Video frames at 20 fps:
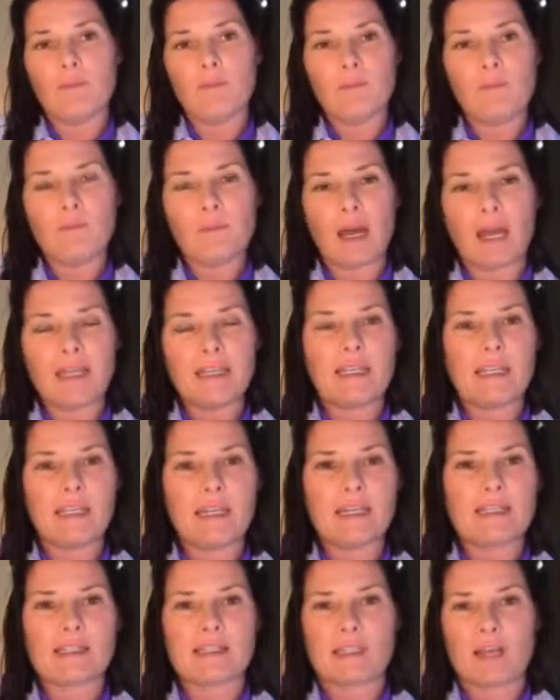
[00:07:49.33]
making
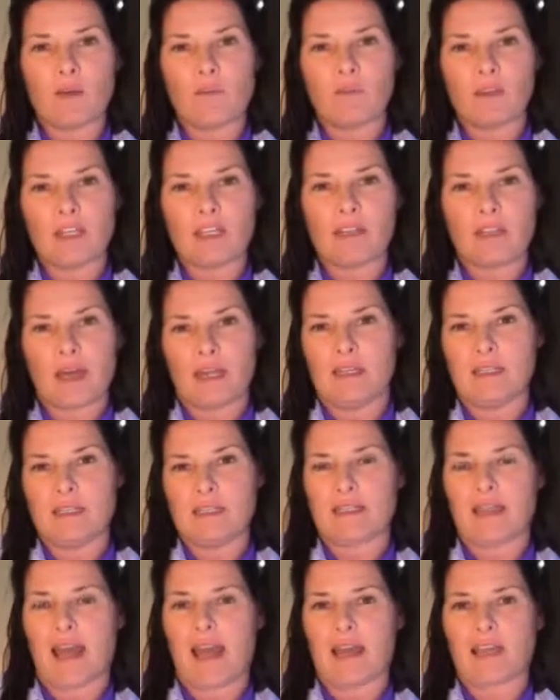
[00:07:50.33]
it something that
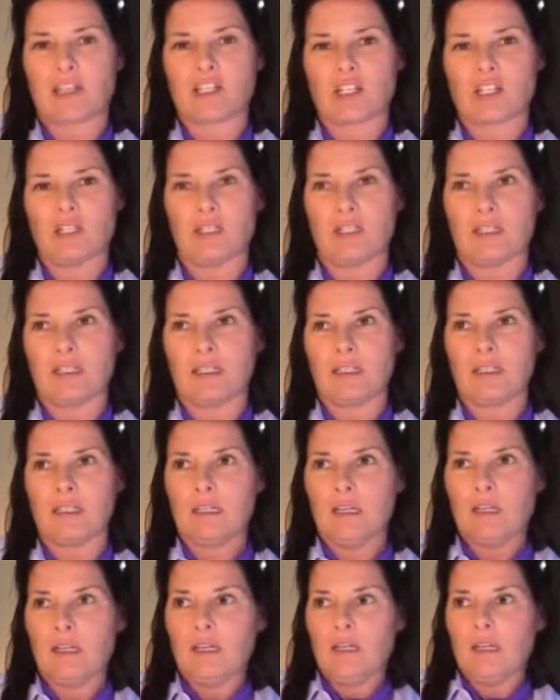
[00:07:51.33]
is actually